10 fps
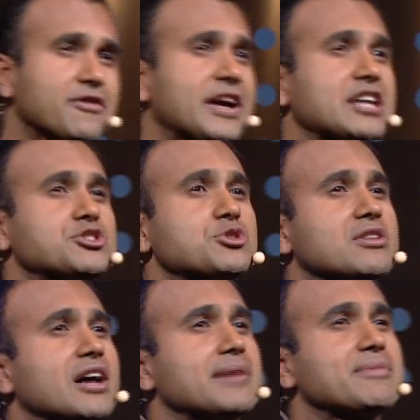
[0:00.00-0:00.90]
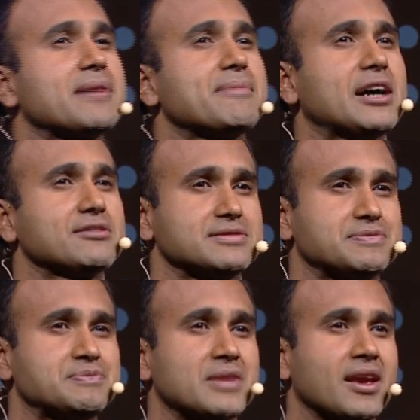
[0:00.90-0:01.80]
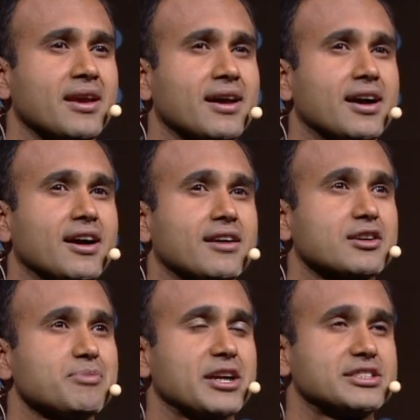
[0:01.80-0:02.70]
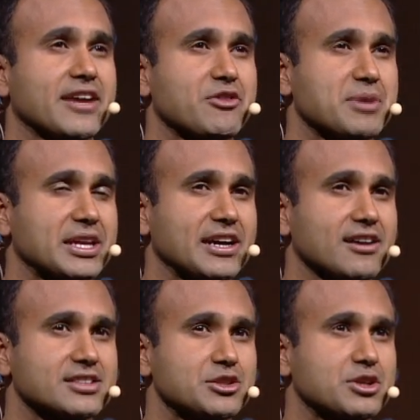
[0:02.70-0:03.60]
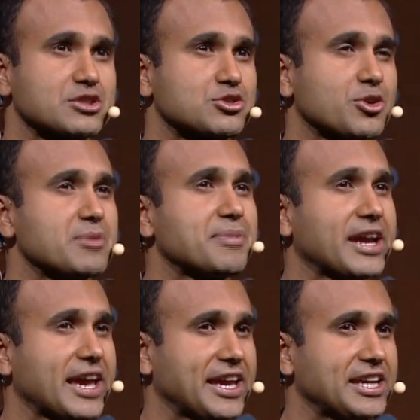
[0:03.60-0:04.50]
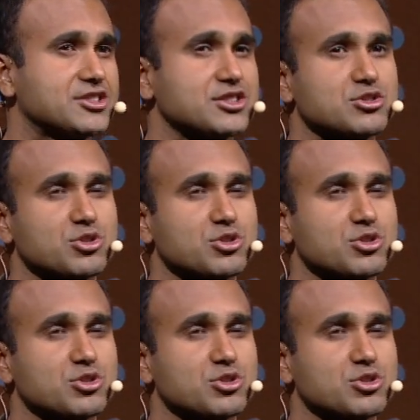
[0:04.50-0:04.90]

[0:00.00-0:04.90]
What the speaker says: fast you climb that mountain compared to everybody else, and you can sort it by age and